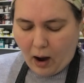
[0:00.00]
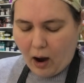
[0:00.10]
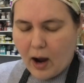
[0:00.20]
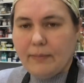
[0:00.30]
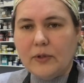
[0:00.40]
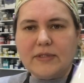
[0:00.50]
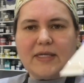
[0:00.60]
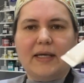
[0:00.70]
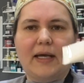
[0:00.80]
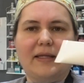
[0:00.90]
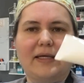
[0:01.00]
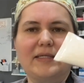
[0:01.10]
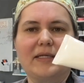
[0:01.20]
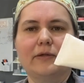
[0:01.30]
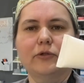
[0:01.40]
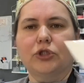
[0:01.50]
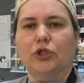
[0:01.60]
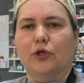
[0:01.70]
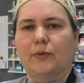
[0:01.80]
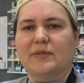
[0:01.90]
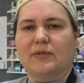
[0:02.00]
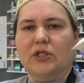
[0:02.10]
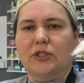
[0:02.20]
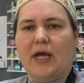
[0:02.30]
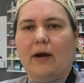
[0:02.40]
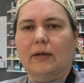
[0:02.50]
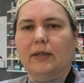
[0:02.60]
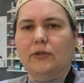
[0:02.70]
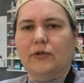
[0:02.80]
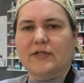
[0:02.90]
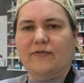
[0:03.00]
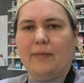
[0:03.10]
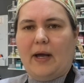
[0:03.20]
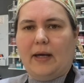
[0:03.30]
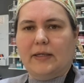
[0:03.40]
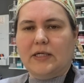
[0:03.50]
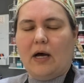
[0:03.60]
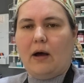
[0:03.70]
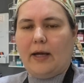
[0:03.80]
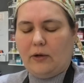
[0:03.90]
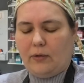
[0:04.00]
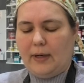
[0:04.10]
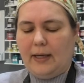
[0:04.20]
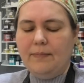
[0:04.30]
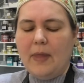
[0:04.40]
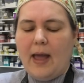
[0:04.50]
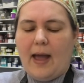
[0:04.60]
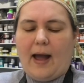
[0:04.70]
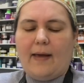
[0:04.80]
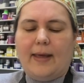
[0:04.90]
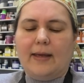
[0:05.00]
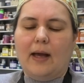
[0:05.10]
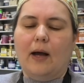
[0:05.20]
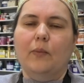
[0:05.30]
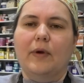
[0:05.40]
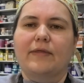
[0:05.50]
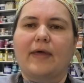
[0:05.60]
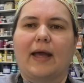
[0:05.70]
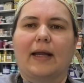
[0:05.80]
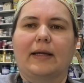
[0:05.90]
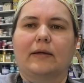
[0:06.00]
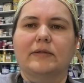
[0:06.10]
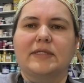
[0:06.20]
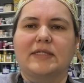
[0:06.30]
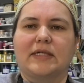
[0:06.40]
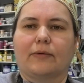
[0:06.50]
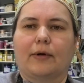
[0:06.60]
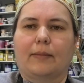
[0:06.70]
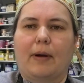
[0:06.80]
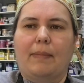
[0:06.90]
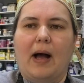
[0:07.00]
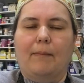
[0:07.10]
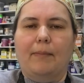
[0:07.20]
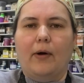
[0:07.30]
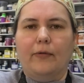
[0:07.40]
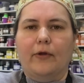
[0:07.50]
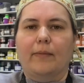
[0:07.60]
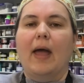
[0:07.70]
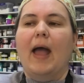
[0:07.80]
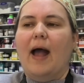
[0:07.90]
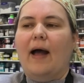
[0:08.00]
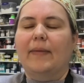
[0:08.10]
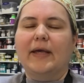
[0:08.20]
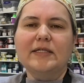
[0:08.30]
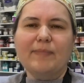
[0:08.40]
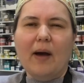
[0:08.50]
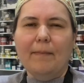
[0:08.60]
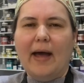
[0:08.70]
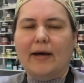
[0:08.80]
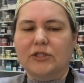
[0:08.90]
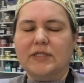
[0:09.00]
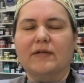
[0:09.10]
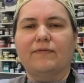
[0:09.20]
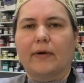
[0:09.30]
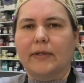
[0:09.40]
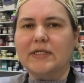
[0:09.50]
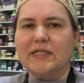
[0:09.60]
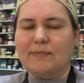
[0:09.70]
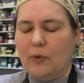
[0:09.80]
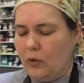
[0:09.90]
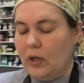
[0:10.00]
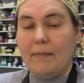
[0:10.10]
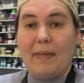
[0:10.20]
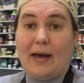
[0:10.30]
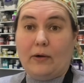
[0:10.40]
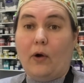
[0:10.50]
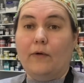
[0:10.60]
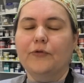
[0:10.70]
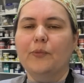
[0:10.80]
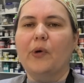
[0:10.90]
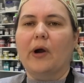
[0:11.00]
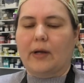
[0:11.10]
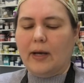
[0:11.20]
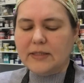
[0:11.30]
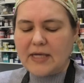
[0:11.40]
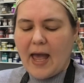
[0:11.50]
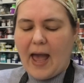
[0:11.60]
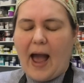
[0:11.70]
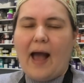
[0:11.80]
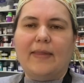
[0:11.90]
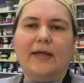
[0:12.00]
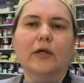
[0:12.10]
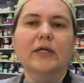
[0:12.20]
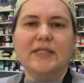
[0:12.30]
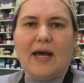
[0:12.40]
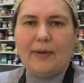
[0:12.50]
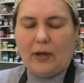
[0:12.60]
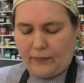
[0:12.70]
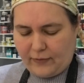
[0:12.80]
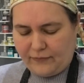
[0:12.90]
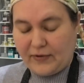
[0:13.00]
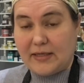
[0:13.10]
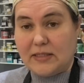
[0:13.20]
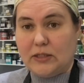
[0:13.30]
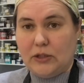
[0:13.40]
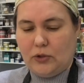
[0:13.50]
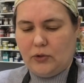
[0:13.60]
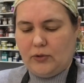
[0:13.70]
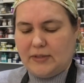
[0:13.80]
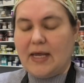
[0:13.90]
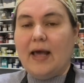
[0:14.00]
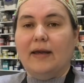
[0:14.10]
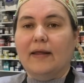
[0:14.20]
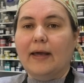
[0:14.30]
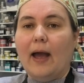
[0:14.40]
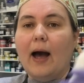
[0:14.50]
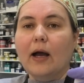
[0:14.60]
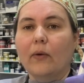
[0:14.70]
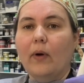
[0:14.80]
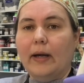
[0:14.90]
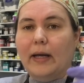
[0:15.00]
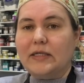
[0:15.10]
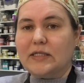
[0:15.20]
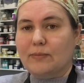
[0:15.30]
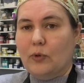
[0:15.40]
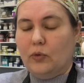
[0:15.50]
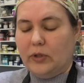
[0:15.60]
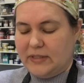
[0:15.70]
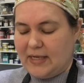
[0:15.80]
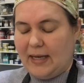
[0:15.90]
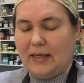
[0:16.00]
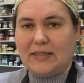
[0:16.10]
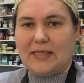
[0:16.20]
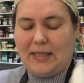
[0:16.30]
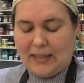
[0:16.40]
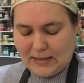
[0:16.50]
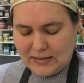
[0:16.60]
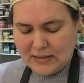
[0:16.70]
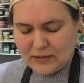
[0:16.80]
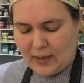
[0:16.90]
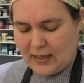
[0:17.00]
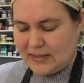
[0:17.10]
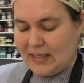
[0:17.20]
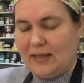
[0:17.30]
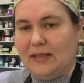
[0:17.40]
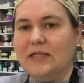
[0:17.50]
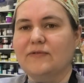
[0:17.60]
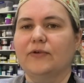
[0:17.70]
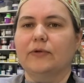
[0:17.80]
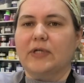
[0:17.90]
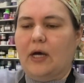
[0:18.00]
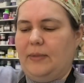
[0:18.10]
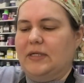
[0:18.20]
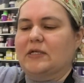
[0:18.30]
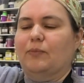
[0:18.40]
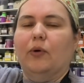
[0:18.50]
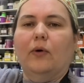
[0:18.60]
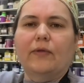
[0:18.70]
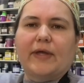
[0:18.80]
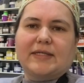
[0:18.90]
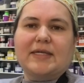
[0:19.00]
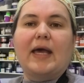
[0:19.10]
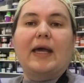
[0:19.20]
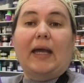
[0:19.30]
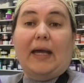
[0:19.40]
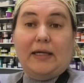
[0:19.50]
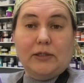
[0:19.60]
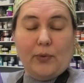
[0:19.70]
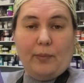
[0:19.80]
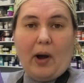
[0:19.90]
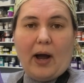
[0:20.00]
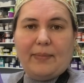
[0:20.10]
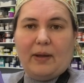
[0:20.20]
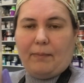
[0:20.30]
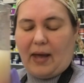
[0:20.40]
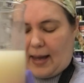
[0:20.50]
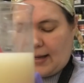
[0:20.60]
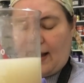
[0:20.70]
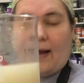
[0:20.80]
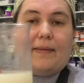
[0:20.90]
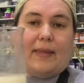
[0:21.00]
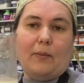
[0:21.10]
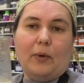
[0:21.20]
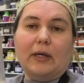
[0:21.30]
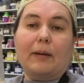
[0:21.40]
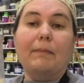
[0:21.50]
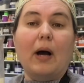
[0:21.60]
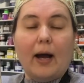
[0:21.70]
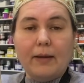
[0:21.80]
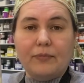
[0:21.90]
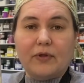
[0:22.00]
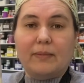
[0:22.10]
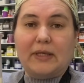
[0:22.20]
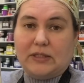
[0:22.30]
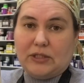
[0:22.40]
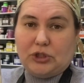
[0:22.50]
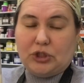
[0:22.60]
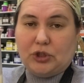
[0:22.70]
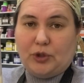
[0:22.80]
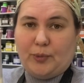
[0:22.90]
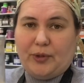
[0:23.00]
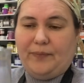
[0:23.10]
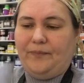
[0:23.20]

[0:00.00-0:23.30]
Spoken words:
I'm using these little tubes which I currently use for my under eye cream, and they come with a little serum pump on them, and these pump out just a very small amount of the product, and then you can dab it on the face to use. Now they are quite a small container, so the easiest way to get these filled up is to pour this into a piping bag, and then we're going to pipe them into the tube.